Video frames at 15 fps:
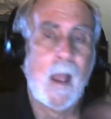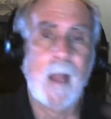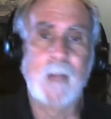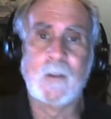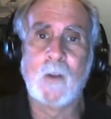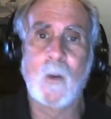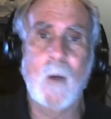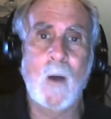And
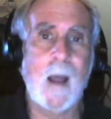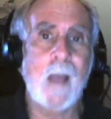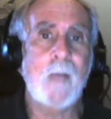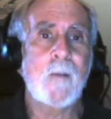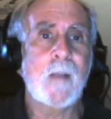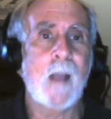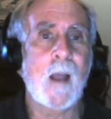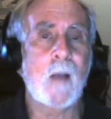so I
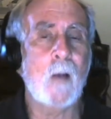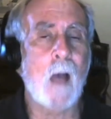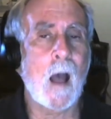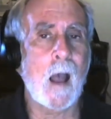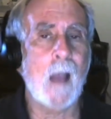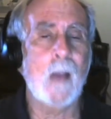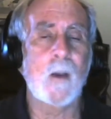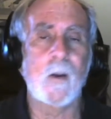got
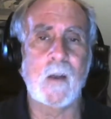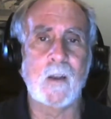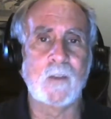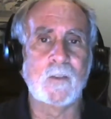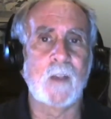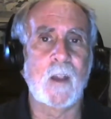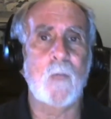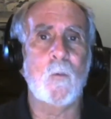hired at
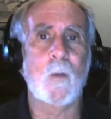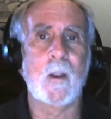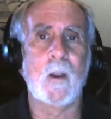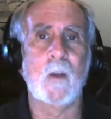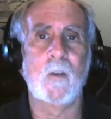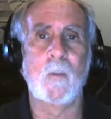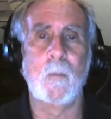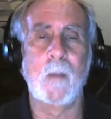Safeway
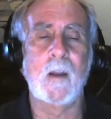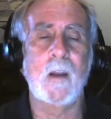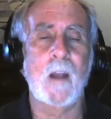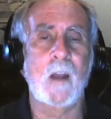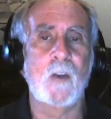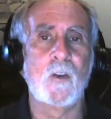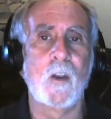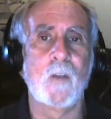here at the
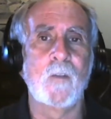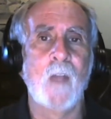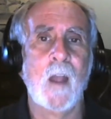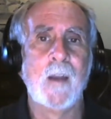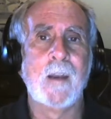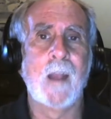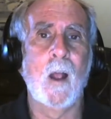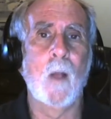midnight shift
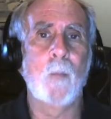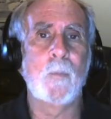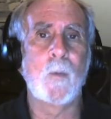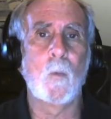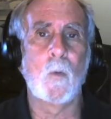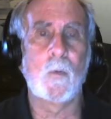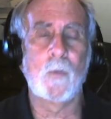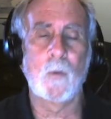to help
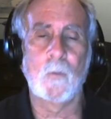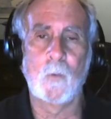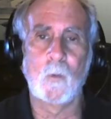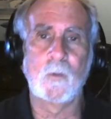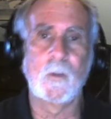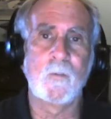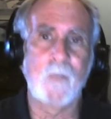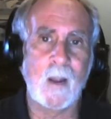them with their
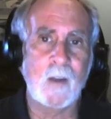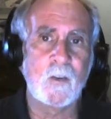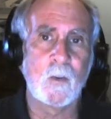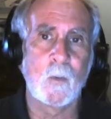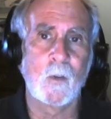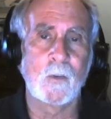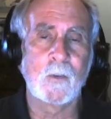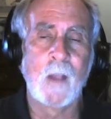fruits and
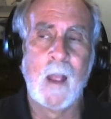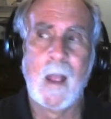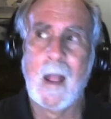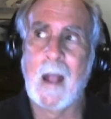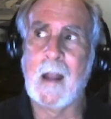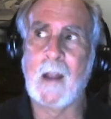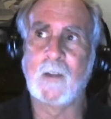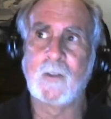vegetables.
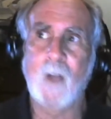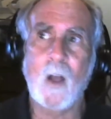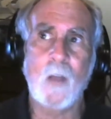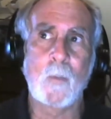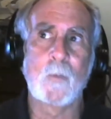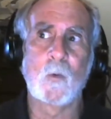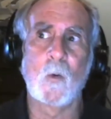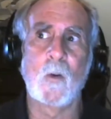And I saw
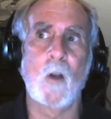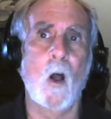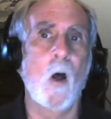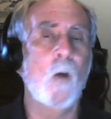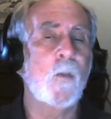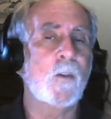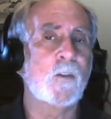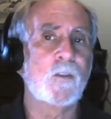them throwing
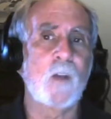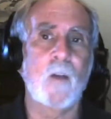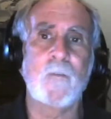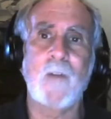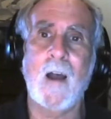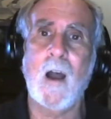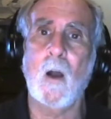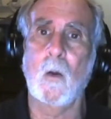all this stuff
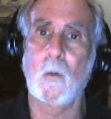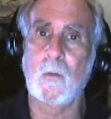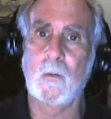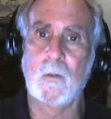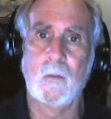out.